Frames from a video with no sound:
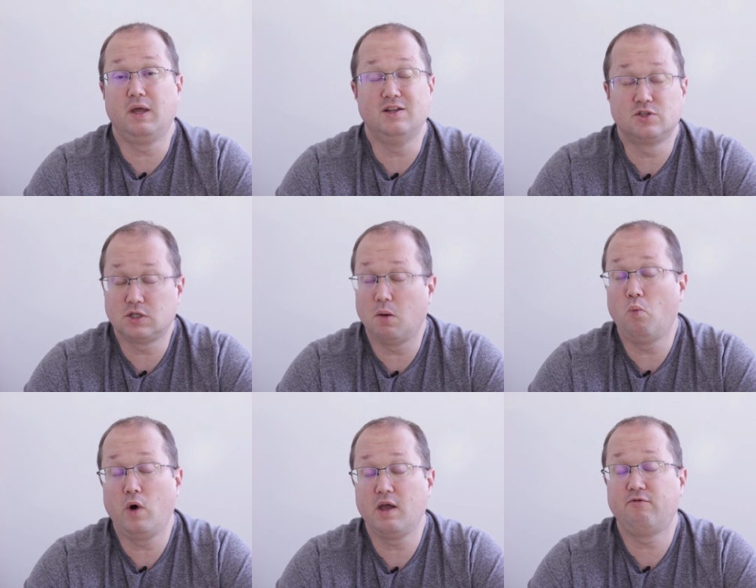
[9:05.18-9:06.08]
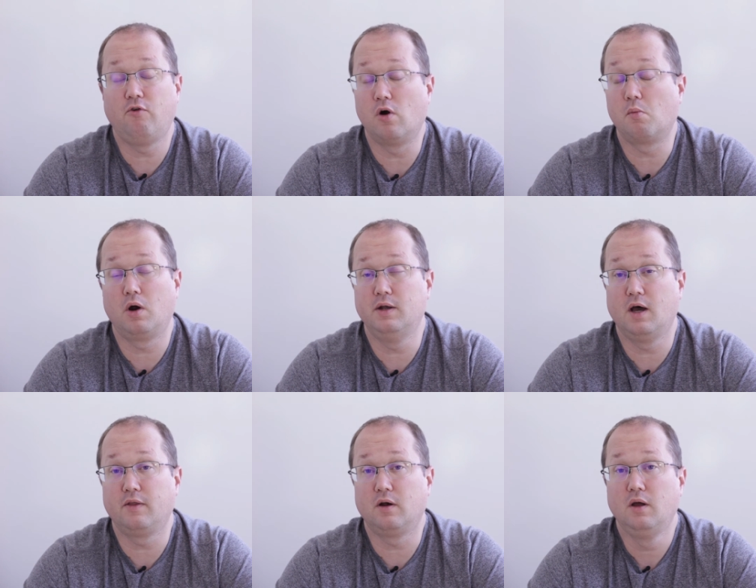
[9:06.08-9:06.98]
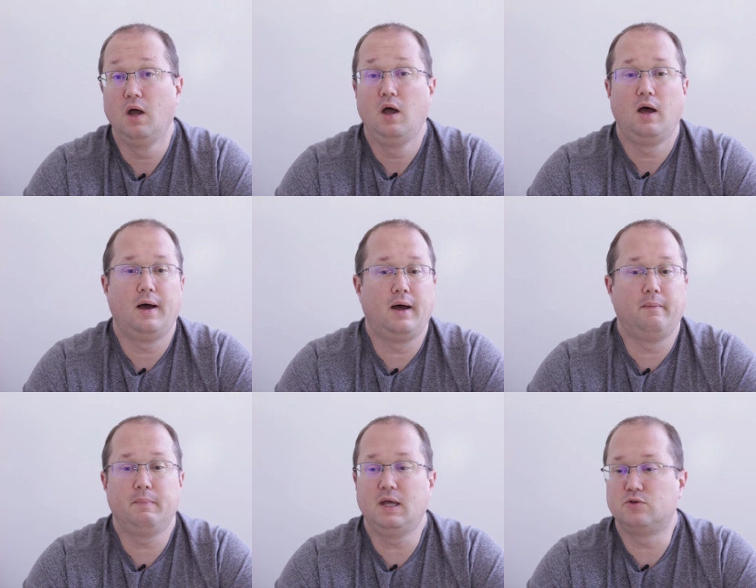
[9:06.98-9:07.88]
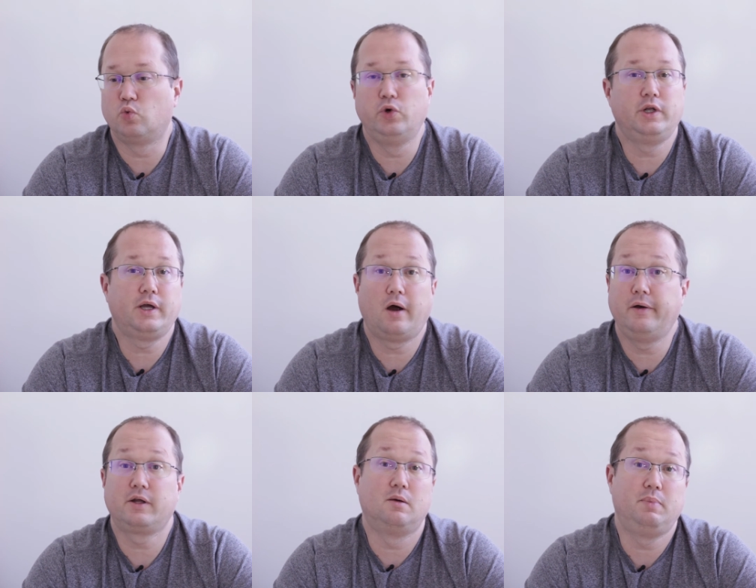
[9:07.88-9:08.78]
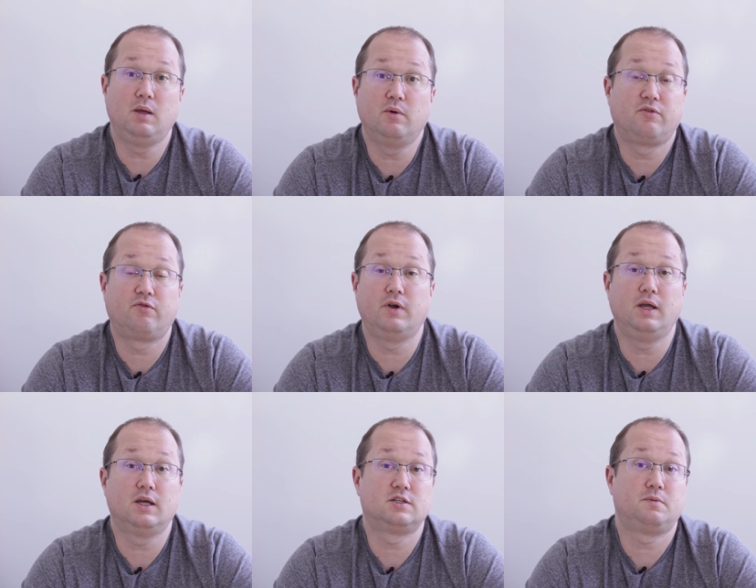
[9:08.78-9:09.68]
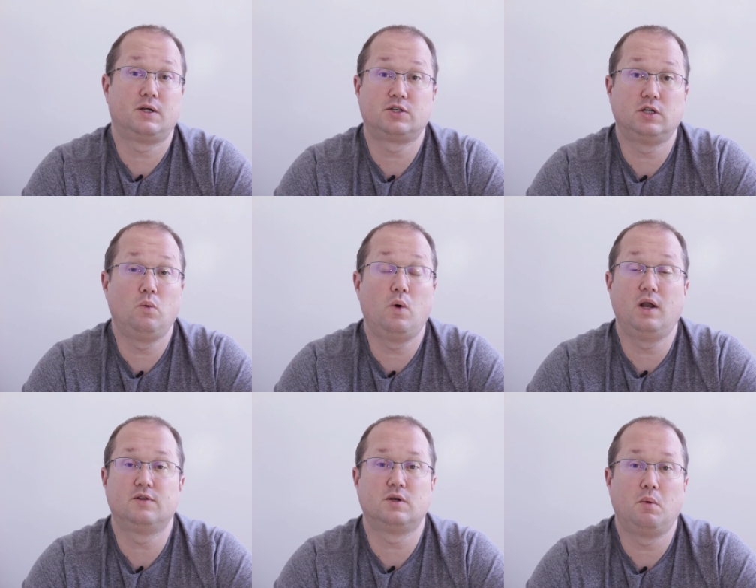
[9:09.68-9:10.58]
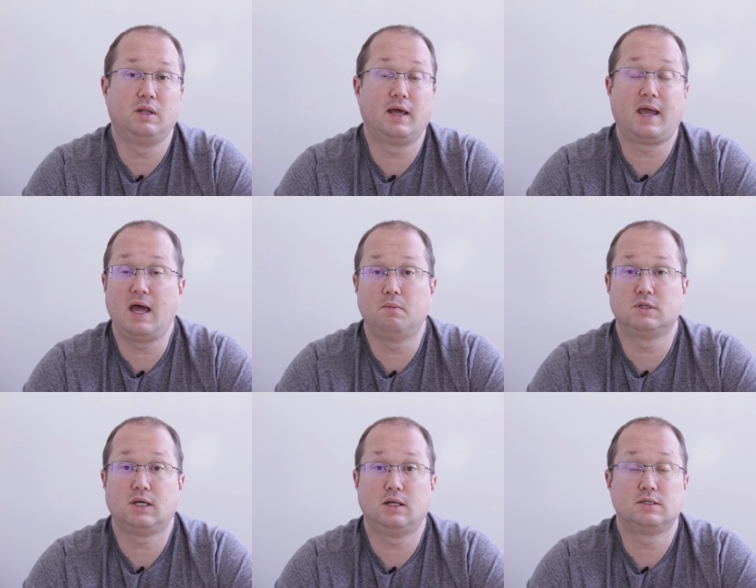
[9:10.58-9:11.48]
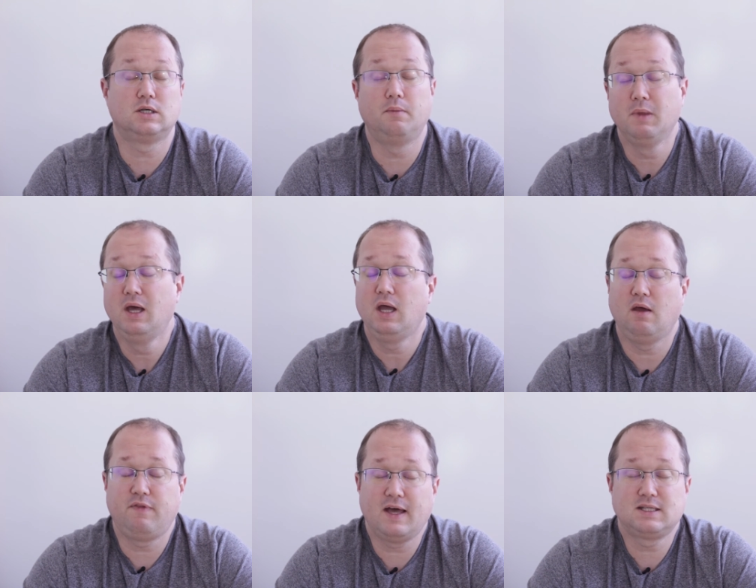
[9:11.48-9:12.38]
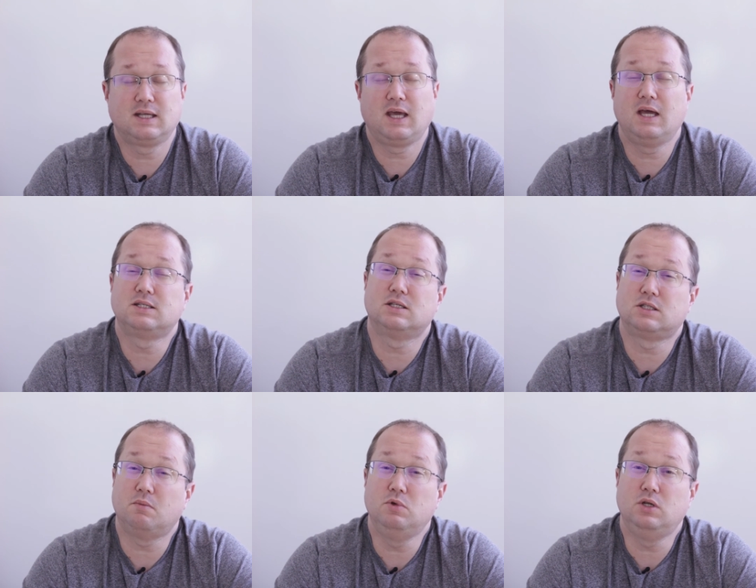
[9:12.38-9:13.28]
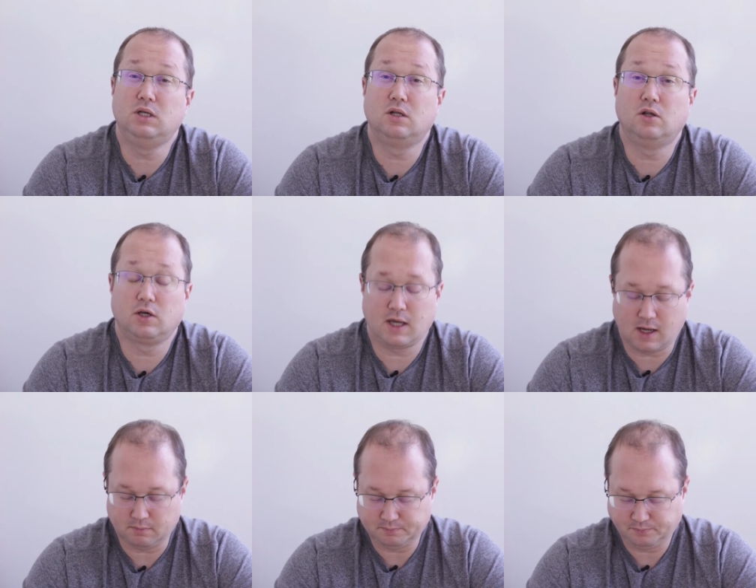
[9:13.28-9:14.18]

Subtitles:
in some way, form, or another. It's really hard to compete with free, especially when it's someone like Amazon. So if that's the case, that's something you need to look at.